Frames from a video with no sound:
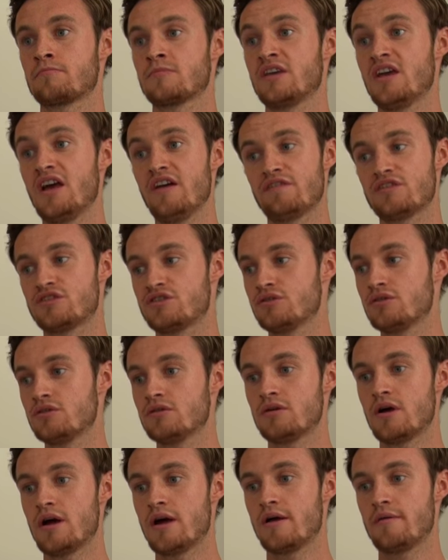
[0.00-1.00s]
Yeah, for
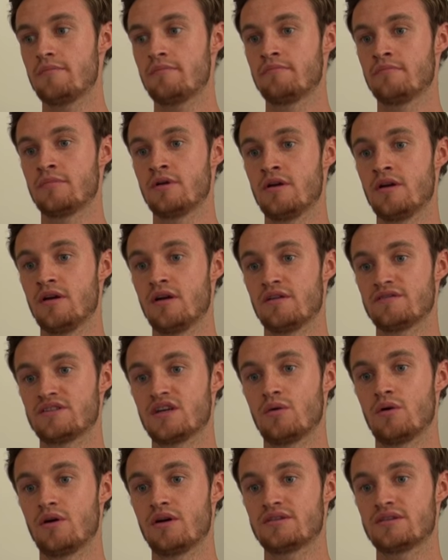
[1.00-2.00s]
sure.
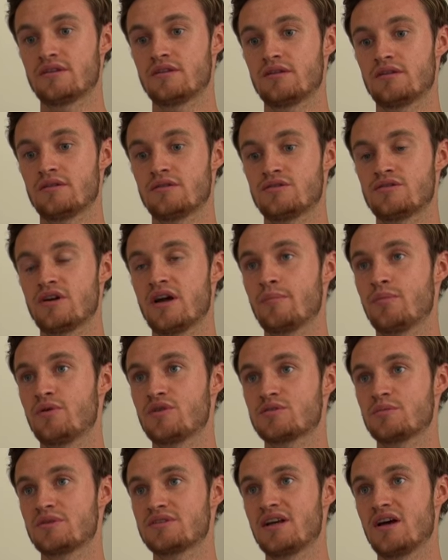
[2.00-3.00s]
So I wanted to try and
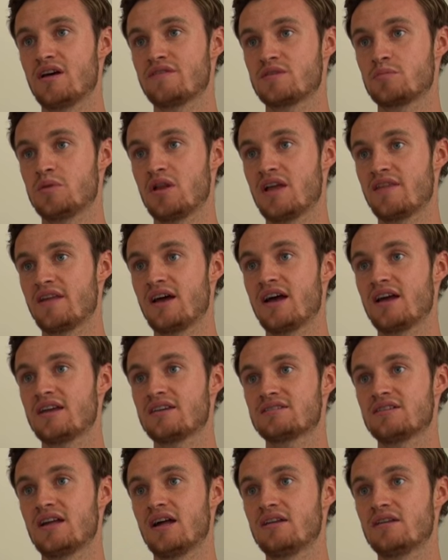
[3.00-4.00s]
push myself to play at the
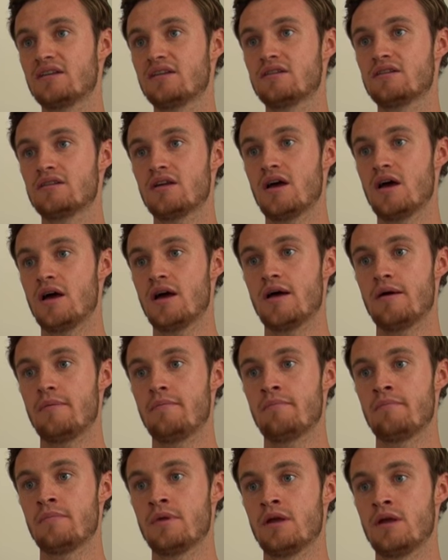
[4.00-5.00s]
highest standard,
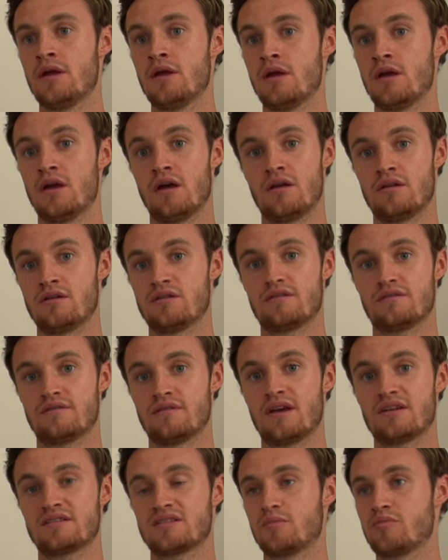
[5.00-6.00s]
and
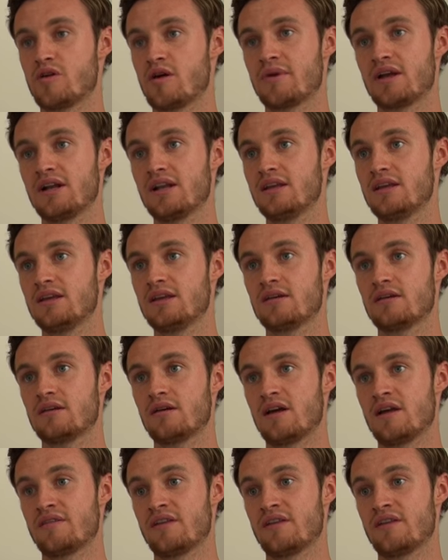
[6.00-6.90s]
that's the Premier League.